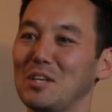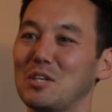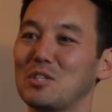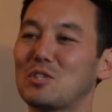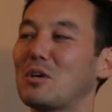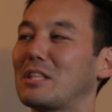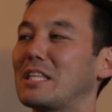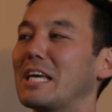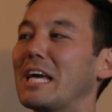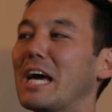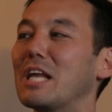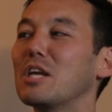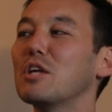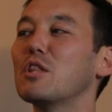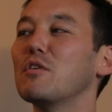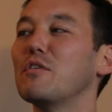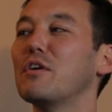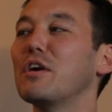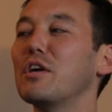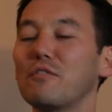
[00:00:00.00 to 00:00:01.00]
My so at the end
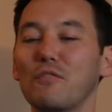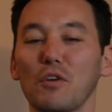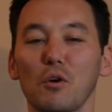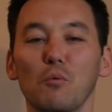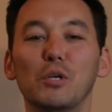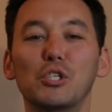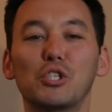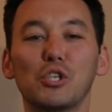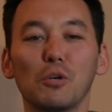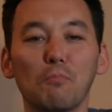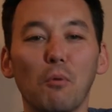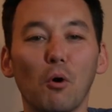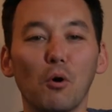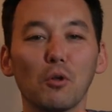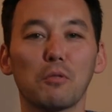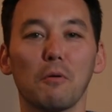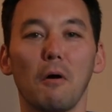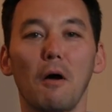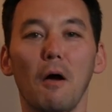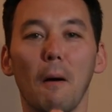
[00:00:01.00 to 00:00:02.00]
of the interview, we should
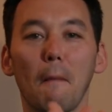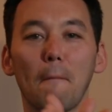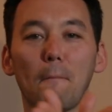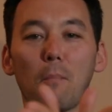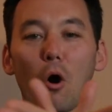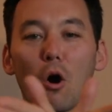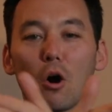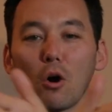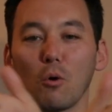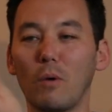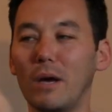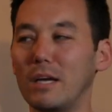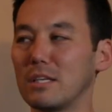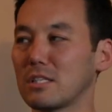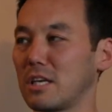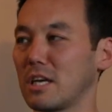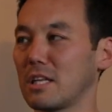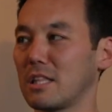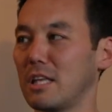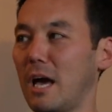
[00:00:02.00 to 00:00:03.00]
both part
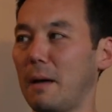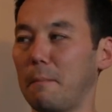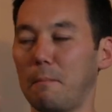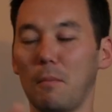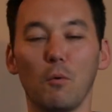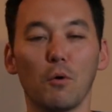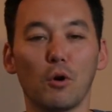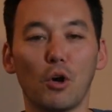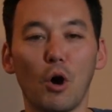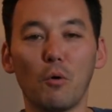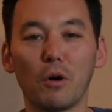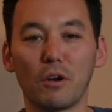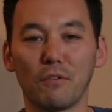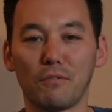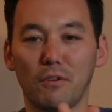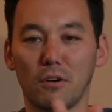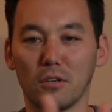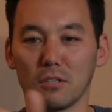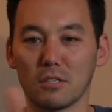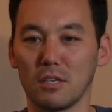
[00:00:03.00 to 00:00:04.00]
ways like that, but we'd go in a
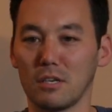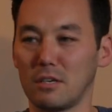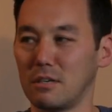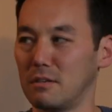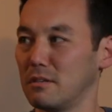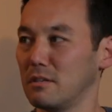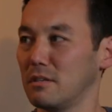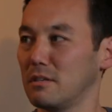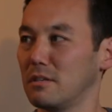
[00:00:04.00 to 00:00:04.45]
falsetto.